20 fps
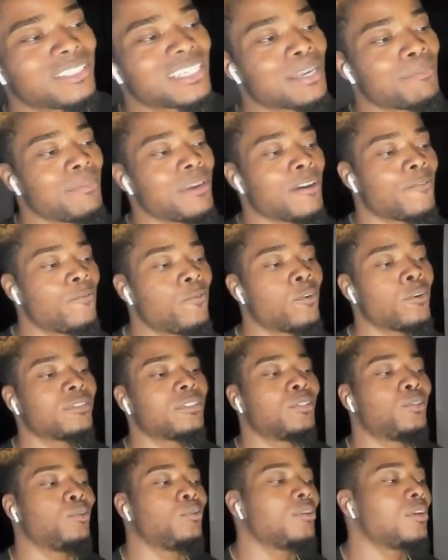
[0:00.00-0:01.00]
saying, being forced
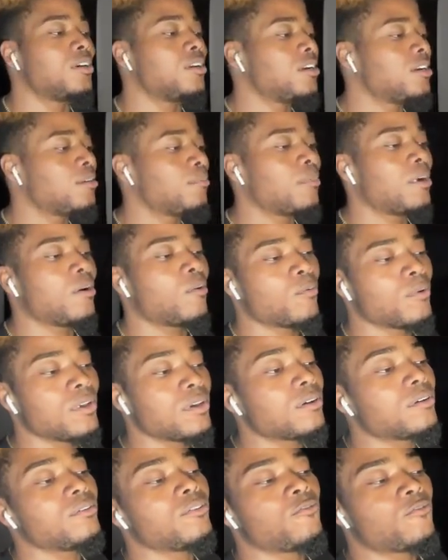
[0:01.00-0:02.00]
to do nothing under my will.
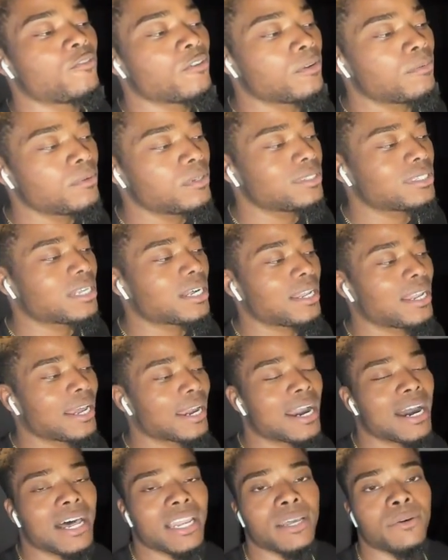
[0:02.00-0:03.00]
You feel me? It's not like
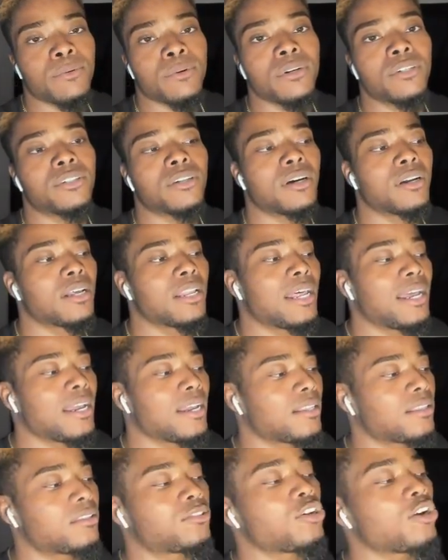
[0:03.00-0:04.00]
Hollywood trying to, like,
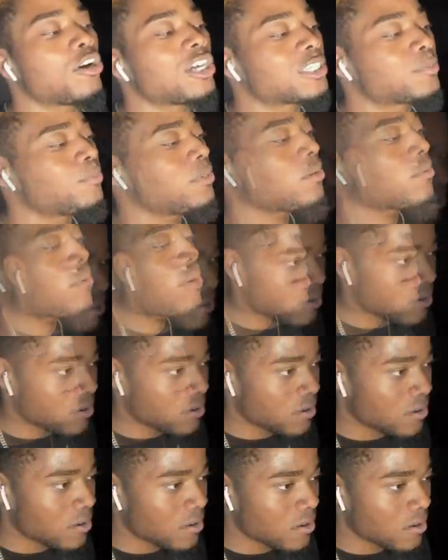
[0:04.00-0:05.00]
toss me around.